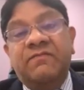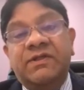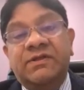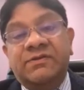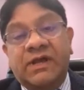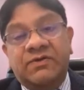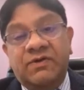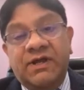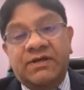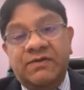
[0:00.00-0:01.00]
with the
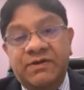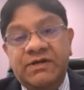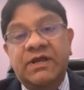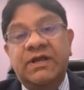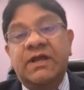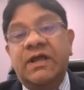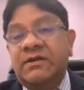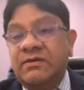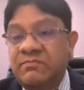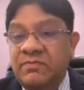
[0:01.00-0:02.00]
sexual activity
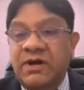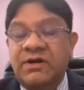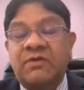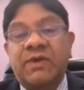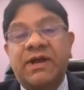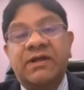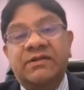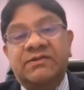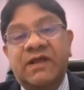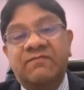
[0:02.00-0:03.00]
and undermining
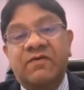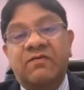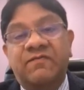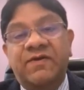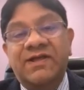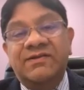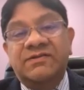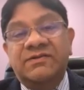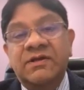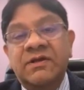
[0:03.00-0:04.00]
the
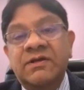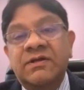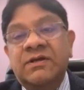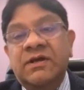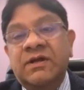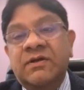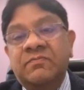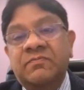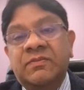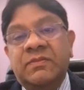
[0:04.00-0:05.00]
self-confidence
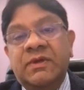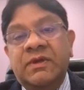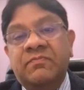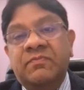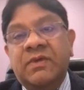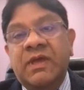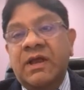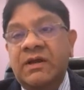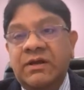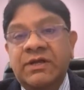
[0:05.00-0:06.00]
and
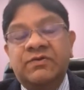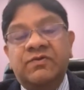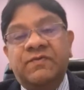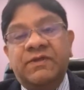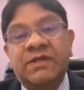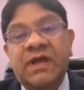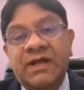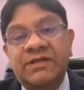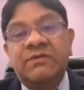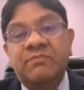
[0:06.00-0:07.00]
issues with the
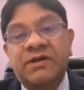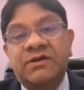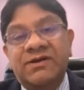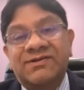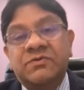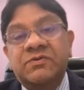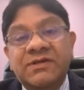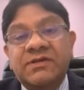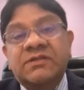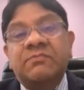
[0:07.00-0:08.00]
hygiene maintenance. So
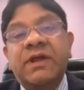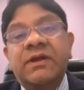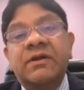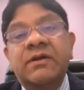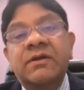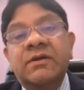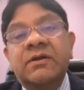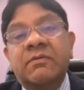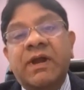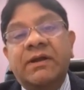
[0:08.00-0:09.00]
these are the main
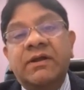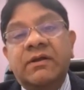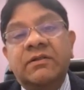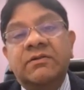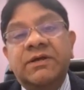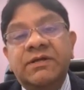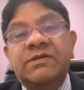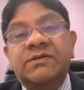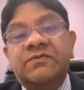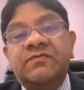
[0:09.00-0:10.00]
medical
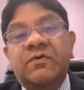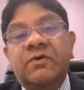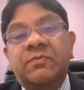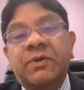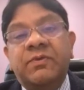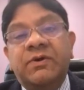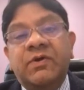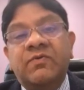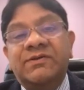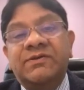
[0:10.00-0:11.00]
reasons for people
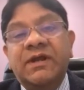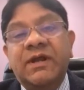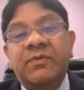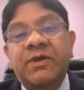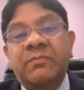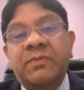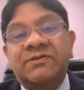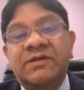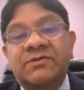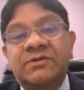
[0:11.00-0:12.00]
requesting
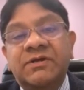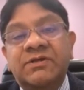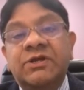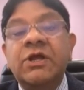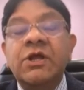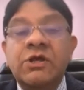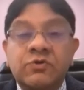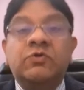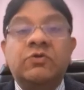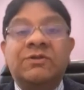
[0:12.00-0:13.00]
labiaplasty surgery.
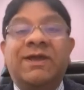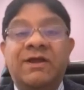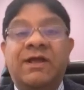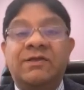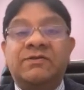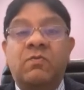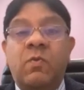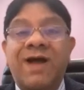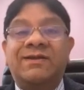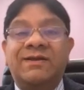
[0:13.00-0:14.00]
So there is
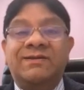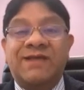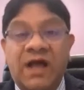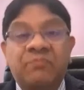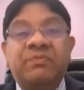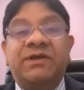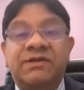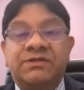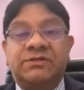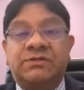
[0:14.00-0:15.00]
one is an
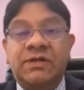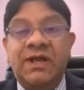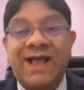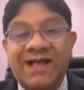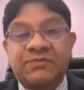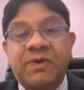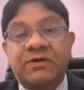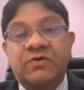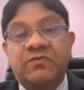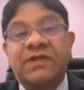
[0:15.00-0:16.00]
appearance
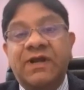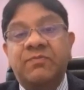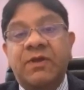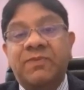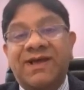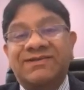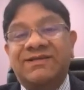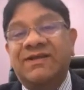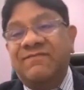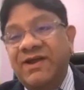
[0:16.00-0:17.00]
aspect of the
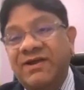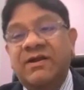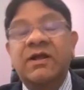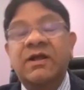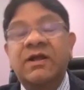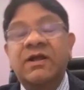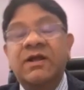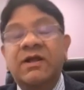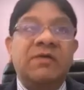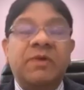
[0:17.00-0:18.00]
labiaplasty, where
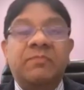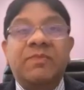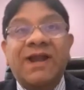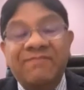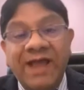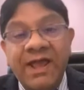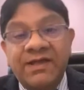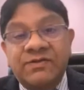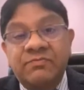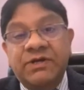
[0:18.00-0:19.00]
sometimes people have
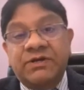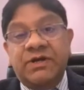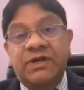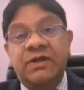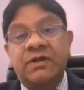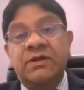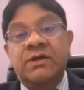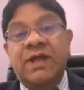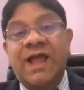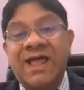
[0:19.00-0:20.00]
asymmetry,
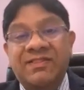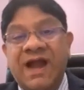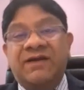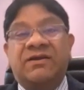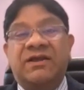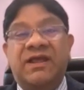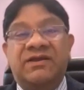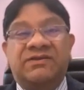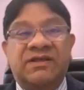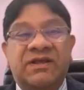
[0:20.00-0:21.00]
and that
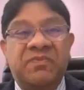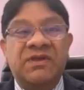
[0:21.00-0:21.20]
creates a